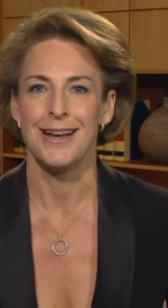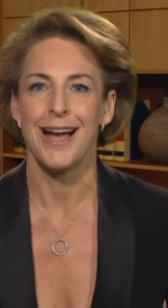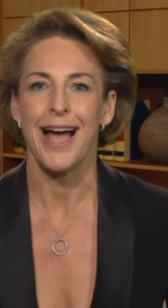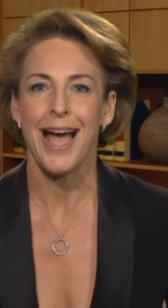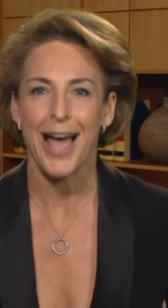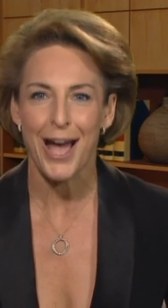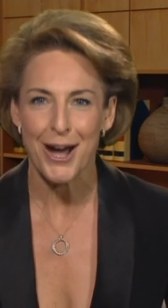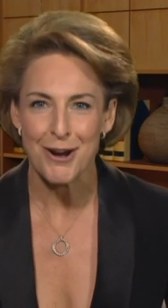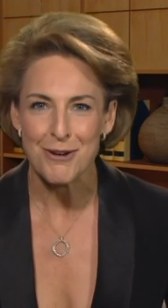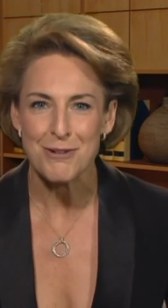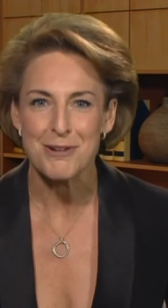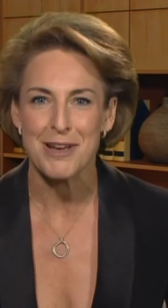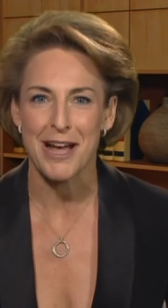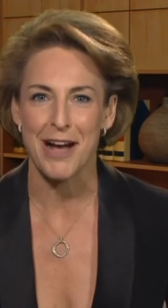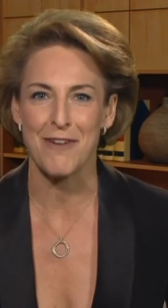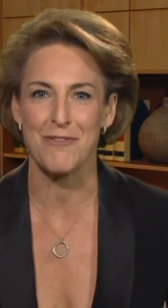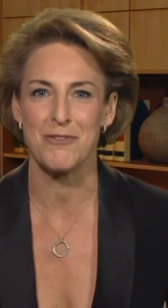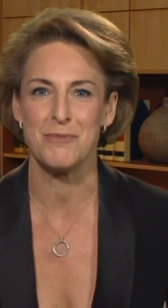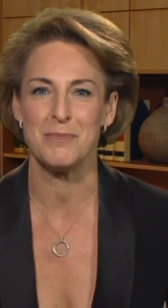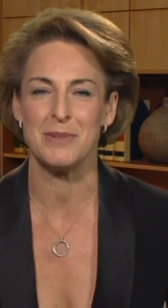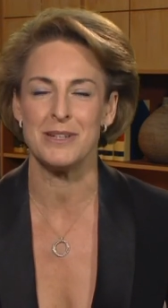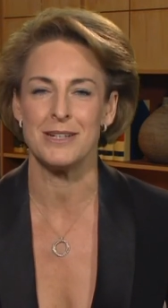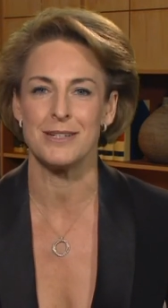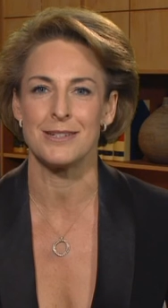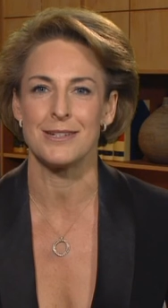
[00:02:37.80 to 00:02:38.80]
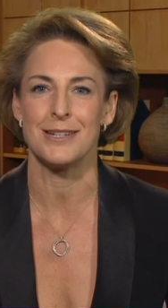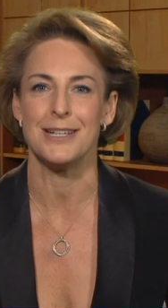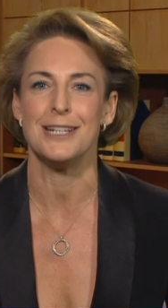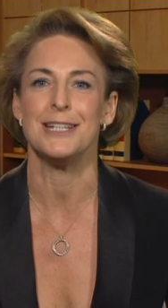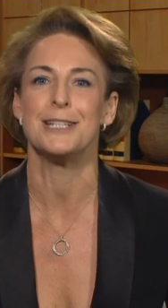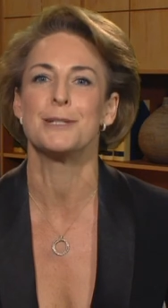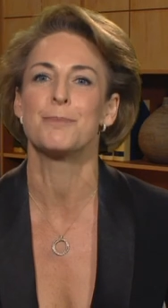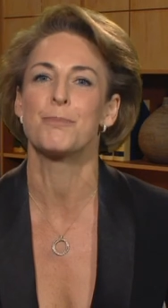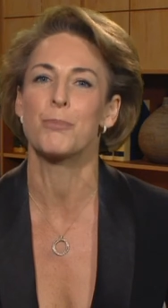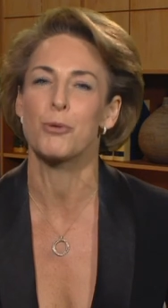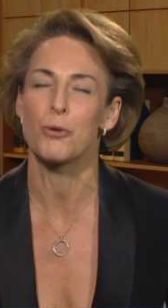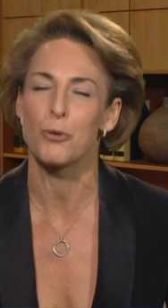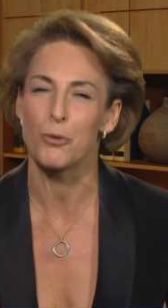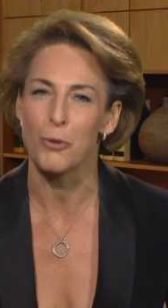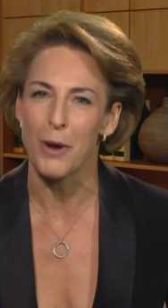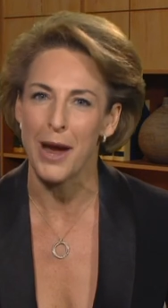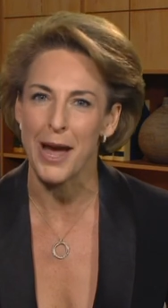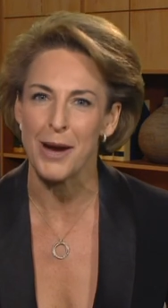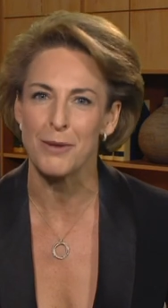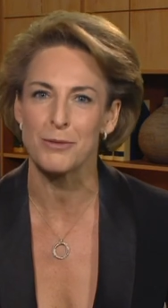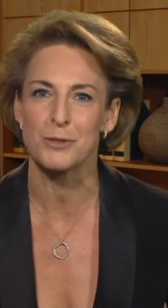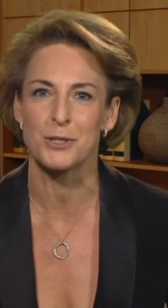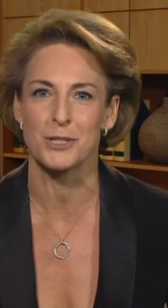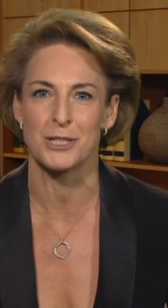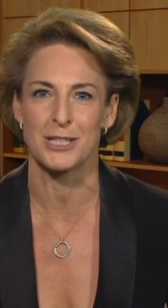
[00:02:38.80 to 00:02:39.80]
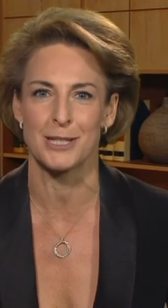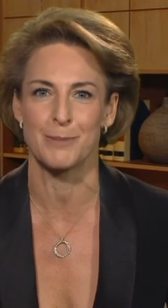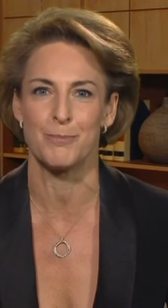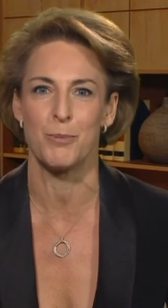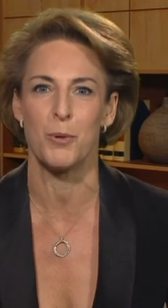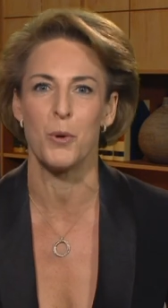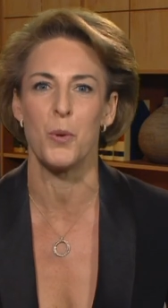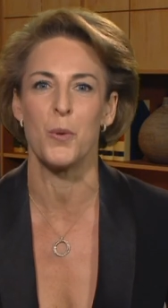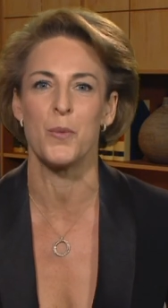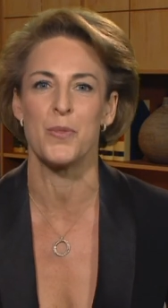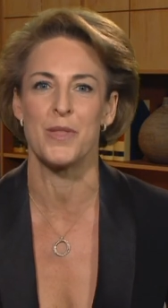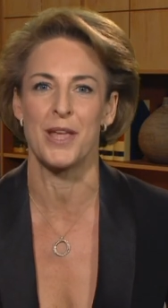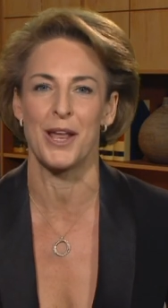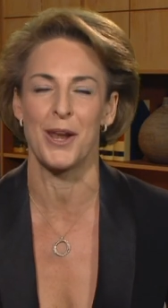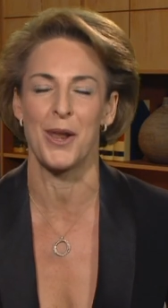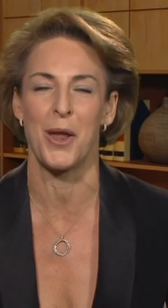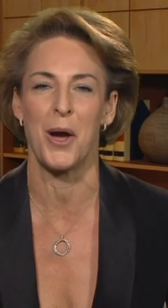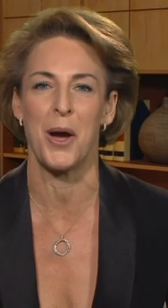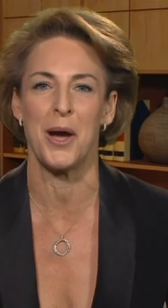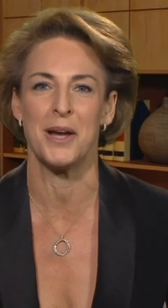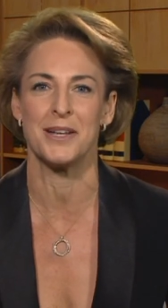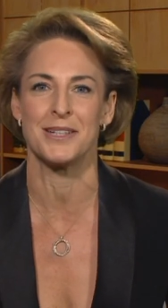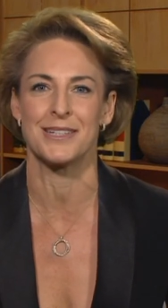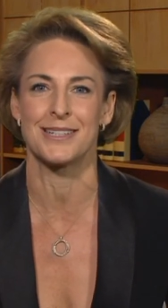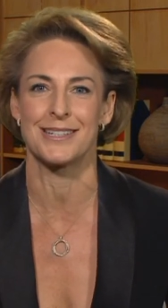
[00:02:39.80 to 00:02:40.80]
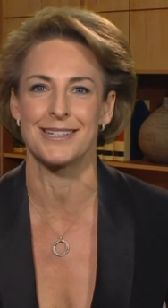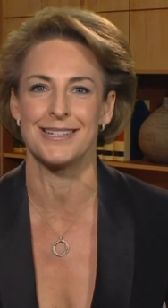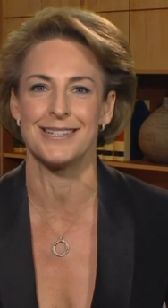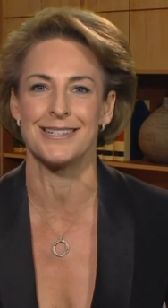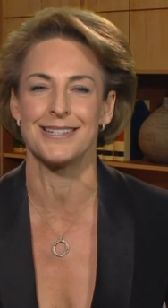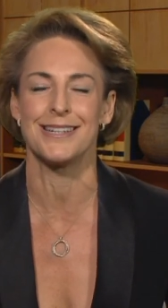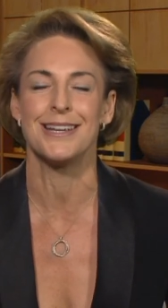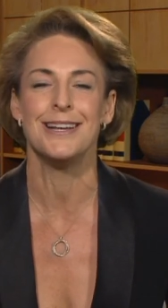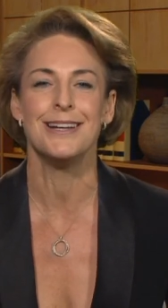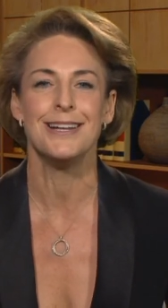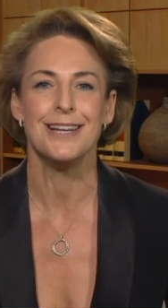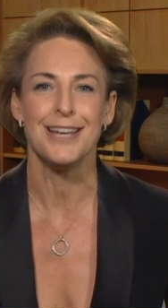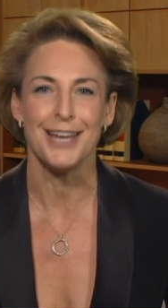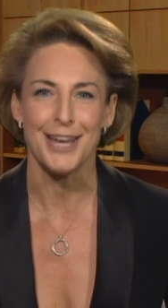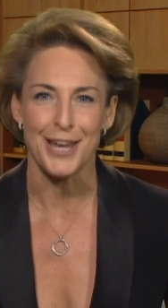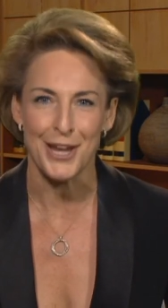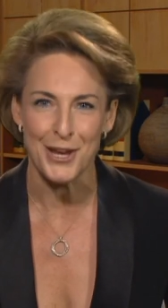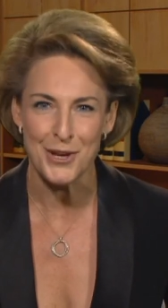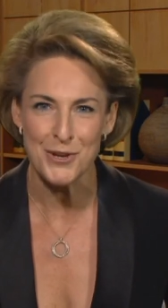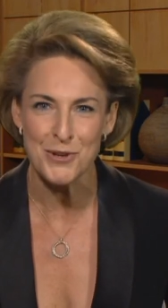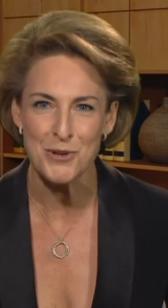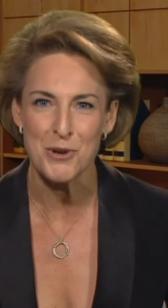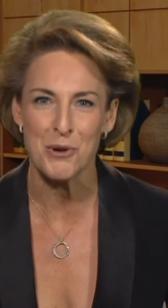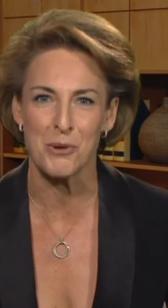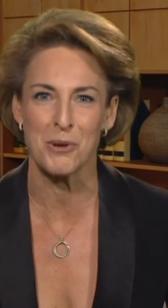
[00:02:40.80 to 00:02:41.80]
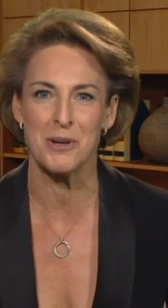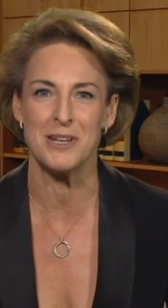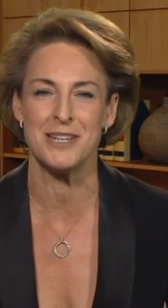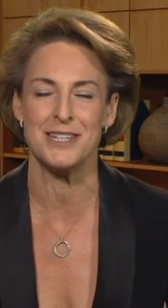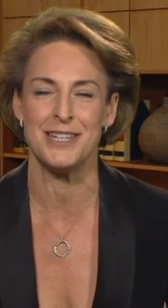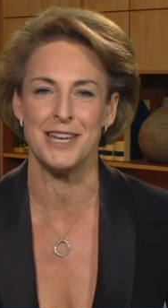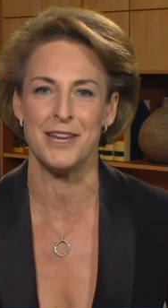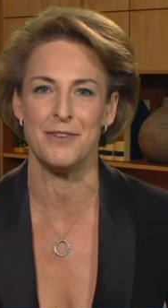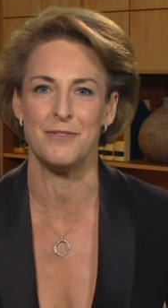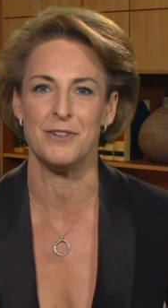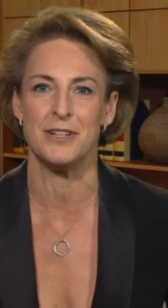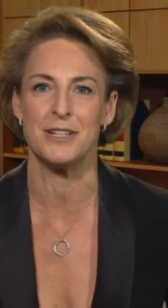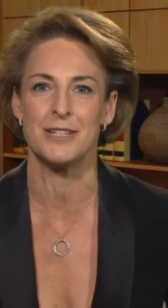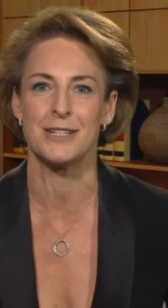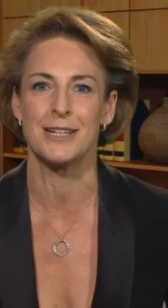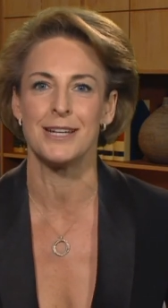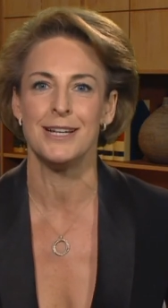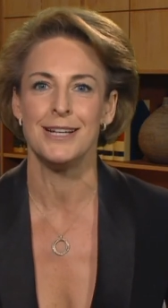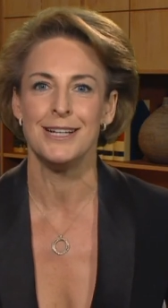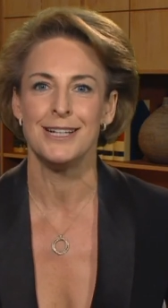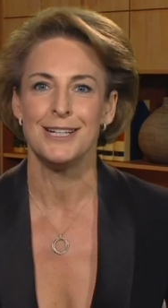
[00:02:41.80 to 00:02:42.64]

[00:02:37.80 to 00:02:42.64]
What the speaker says: Our government is proud to support the alliances in your endeavours